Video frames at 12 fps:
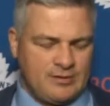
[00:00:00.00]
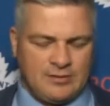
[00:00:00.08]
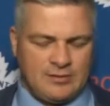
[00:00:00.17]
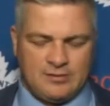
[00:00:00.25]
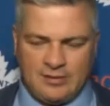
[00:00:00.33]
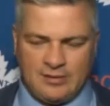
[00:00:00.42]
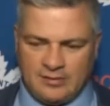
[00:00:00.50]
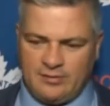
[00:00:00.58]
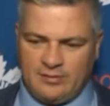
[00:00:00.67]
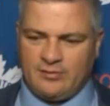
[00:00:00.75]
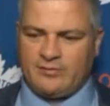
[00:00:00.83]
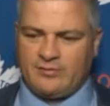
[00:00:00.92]
and
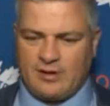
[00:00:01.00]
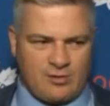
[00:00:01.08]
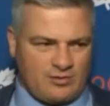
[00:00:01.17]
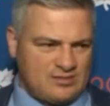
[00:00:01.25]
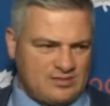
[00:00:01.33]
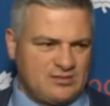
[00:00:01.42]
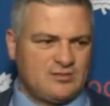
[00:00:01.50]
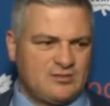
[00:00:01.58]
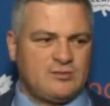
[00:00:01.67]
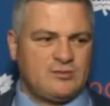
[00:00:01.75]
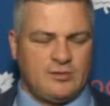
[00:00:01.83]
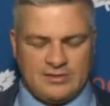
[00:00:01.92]
the crowd gets into it.